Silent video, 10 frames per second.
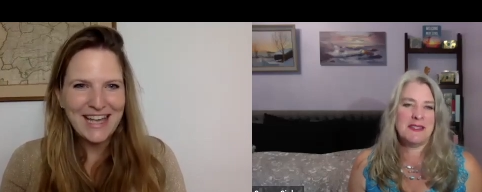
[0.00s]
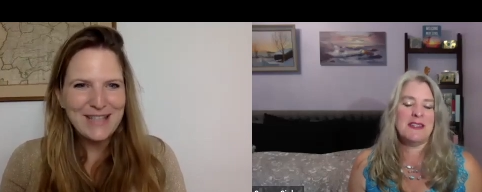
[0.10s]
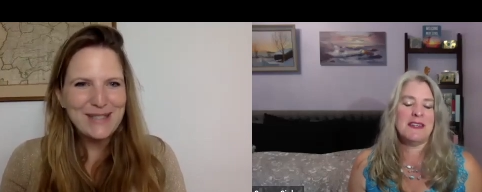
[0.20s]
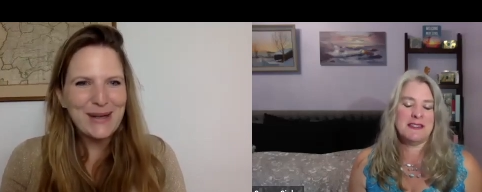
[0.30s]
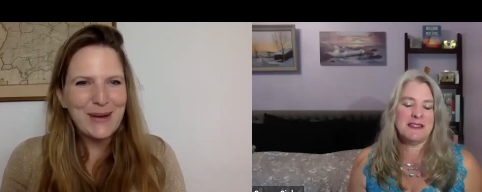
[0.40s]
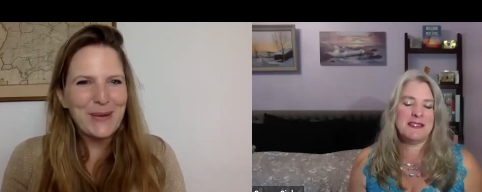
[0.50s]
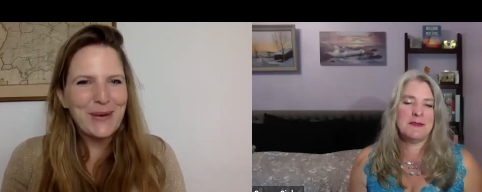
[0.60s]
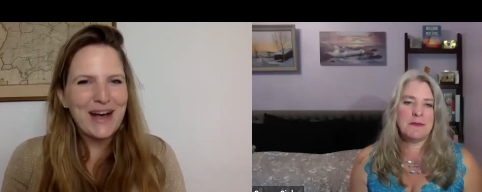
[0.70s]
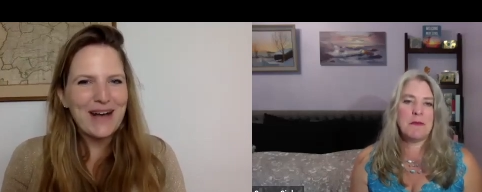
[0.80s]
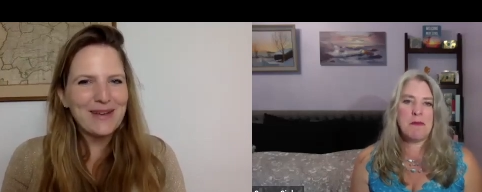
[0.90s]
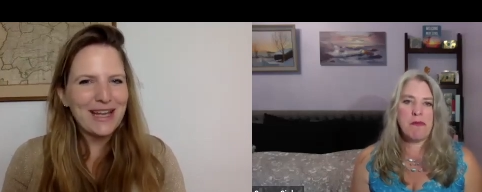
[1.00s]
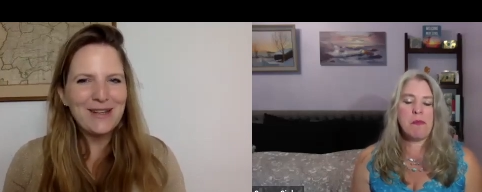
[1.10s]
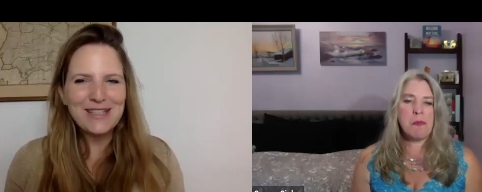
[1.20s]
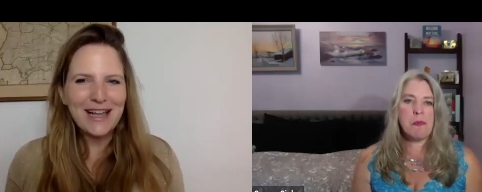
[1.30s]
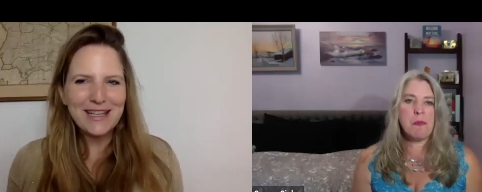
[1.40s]
Speaker 1: So, um, can you
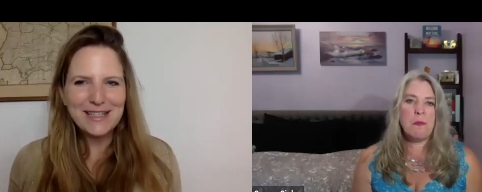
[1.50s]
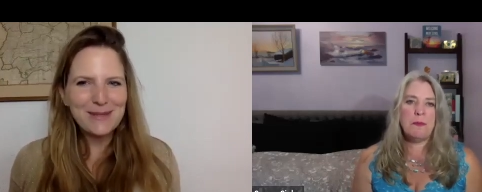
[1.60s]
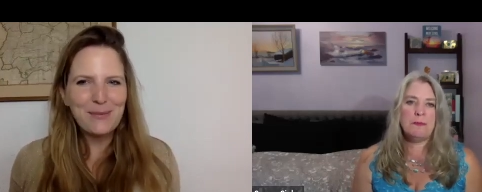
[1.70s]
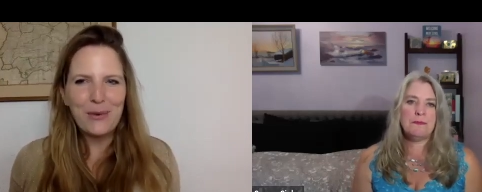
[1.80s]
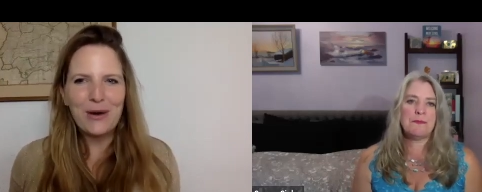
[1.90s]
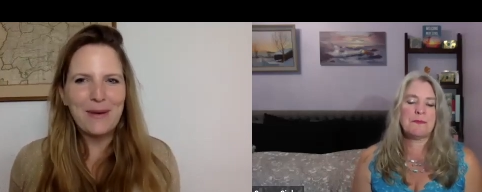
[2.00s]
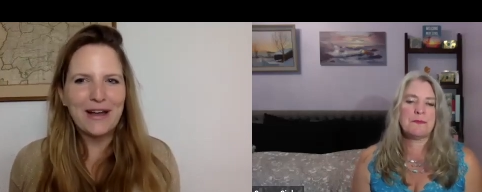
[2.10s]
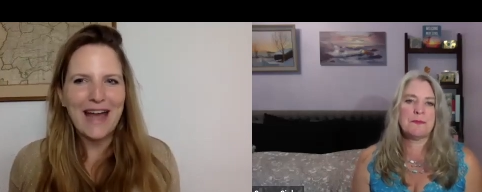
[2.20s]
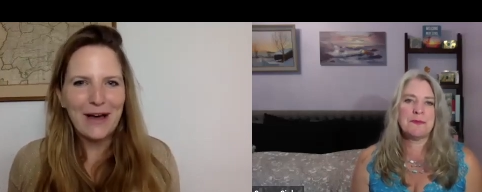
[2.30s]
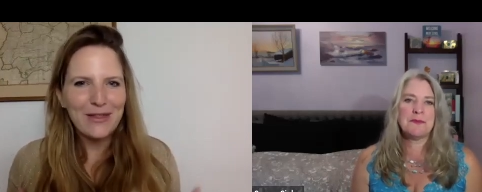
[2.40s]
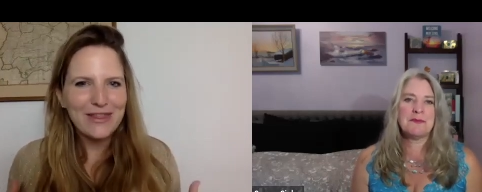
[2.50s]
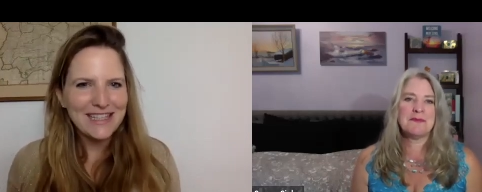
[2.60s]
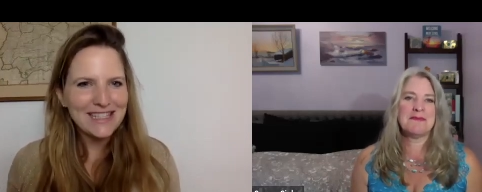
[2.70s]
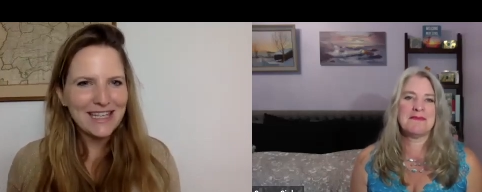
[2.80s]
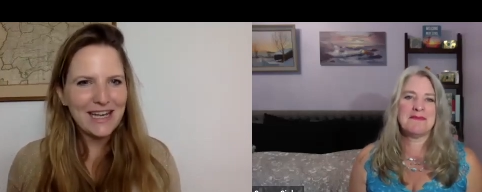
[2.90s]
tell us more about how this
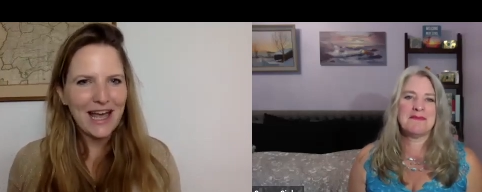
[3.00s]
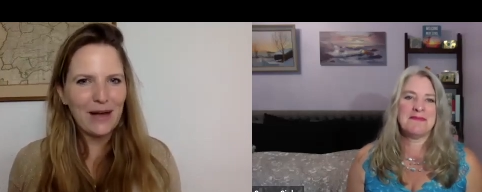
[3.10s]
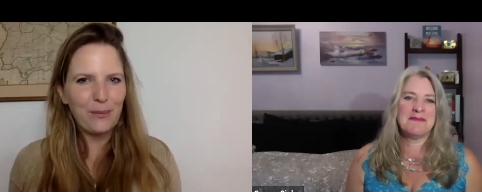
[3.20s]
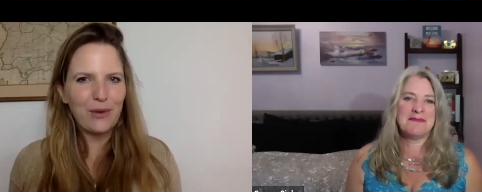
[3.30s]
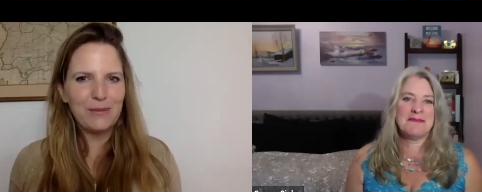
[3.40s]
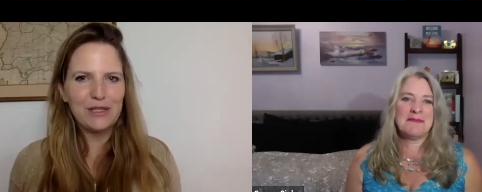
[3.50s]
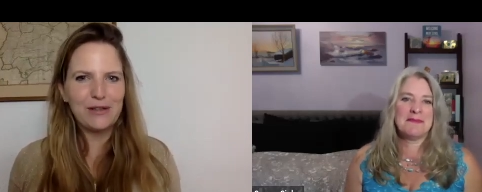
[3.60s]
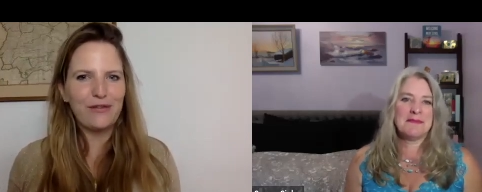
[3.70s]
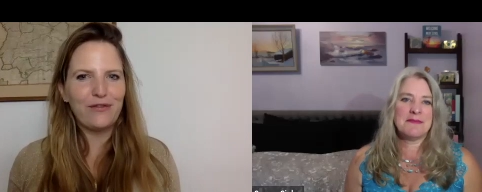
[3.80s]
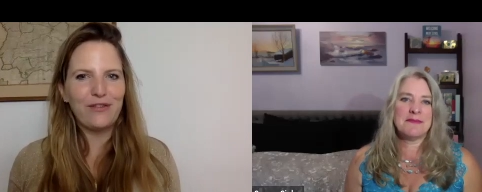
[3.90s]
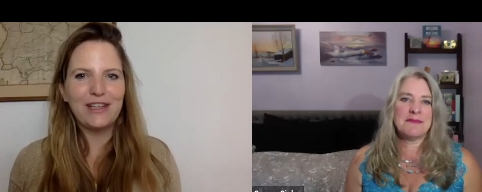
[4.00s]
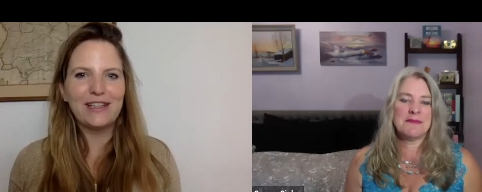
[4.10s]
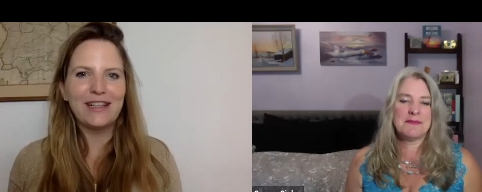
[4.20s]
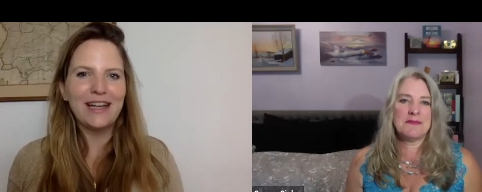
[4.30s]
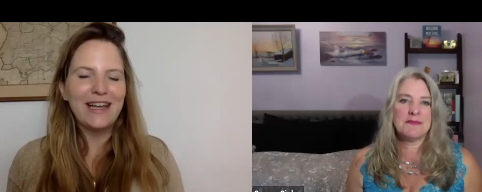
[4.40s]
can help women to
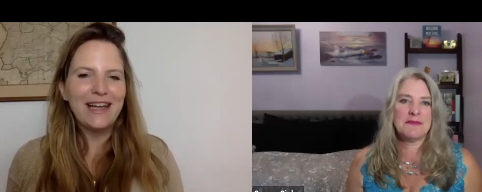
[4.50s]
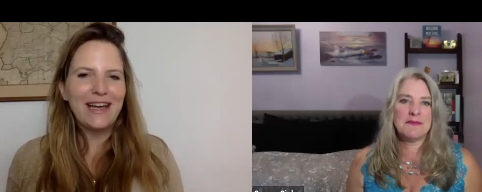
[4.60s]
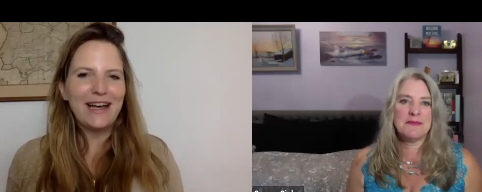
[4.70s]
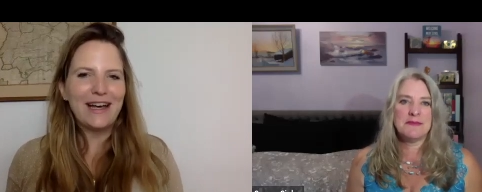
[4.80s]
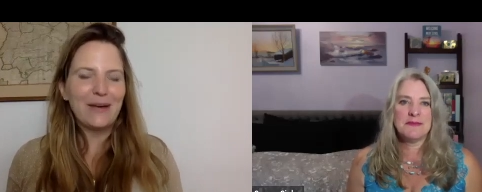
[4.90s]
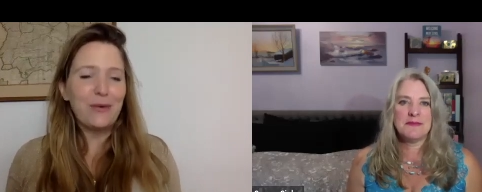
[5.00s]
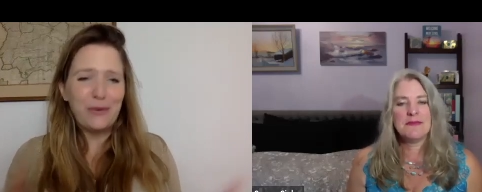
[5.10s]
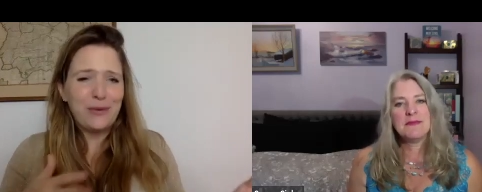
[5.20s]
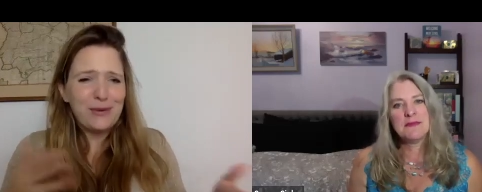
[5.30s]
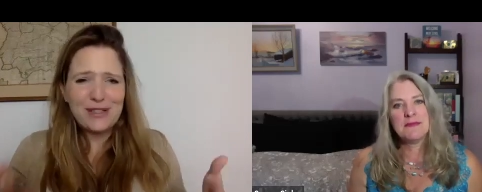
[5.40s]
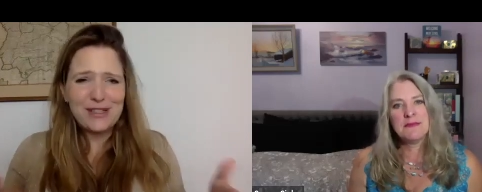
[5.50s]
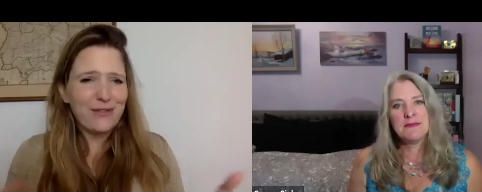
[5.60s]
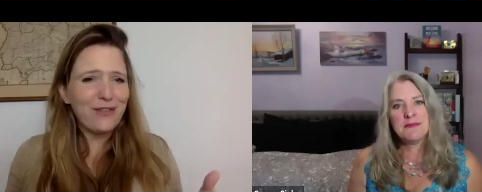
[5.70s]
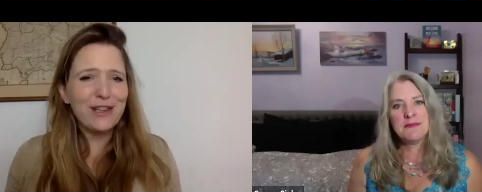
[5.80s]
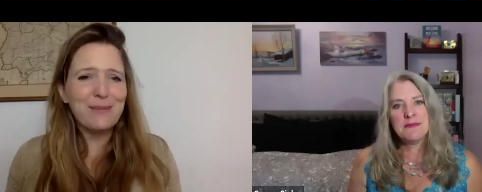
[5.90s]
feel, uh, who, who, just
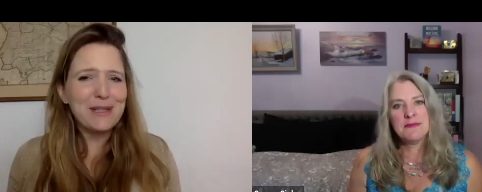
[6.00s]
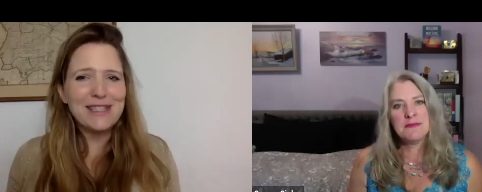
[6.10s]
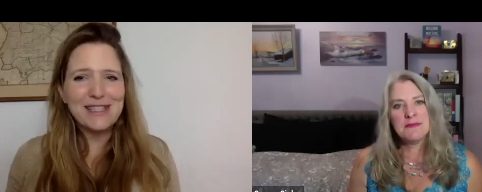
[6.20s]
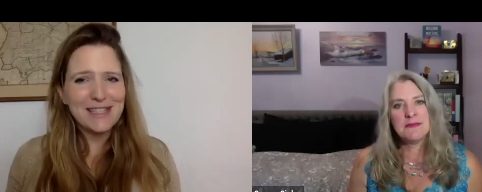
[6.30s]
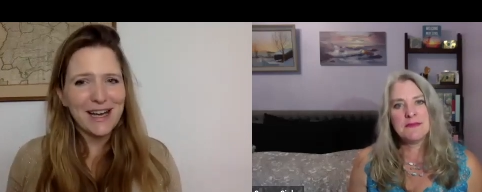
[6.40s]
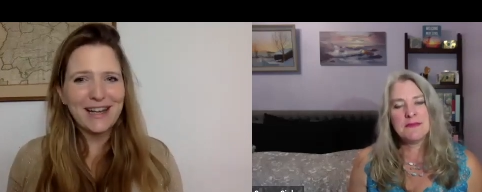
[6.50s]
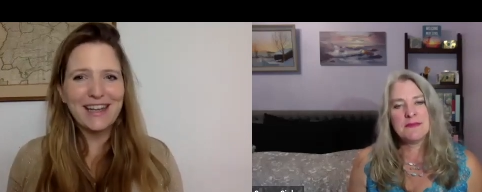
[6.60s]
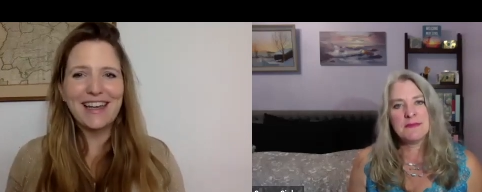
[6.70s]
feel a bit stuck,